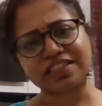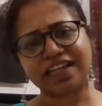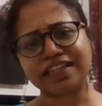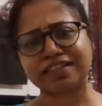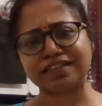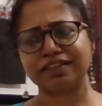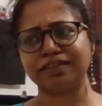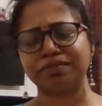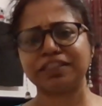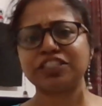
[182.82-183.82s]
that
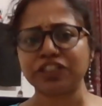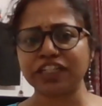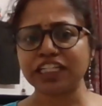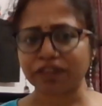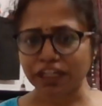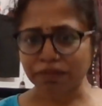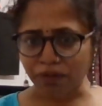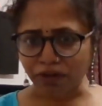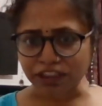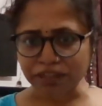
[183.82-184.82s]
the journey is very
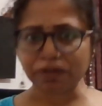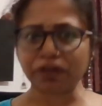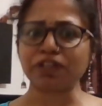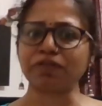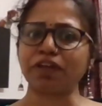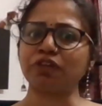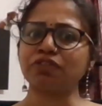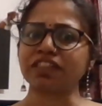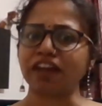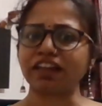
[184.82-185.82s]
important, because when you
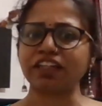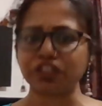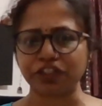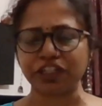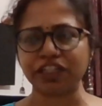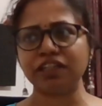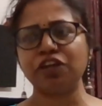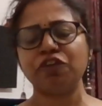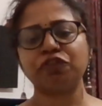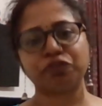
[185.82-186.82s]
start a
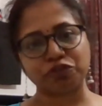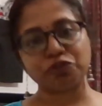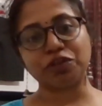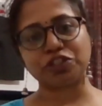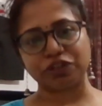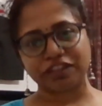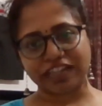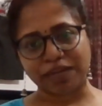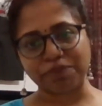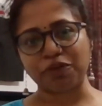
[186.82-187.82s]
journey towards your
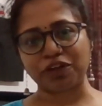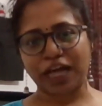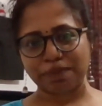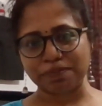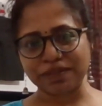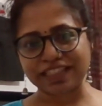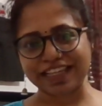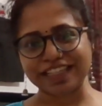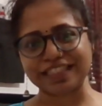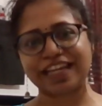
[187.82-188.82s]
dream, what happens
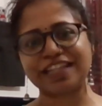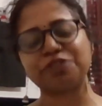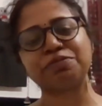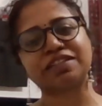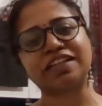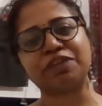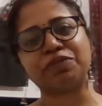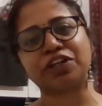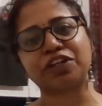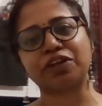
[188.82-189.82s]
is that you
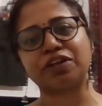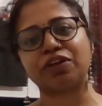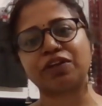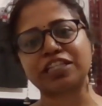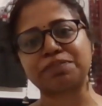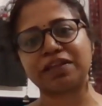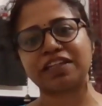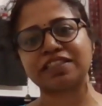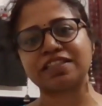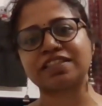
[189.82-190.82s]
convert your
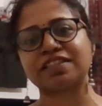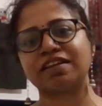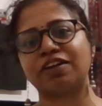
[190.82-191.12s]
experiences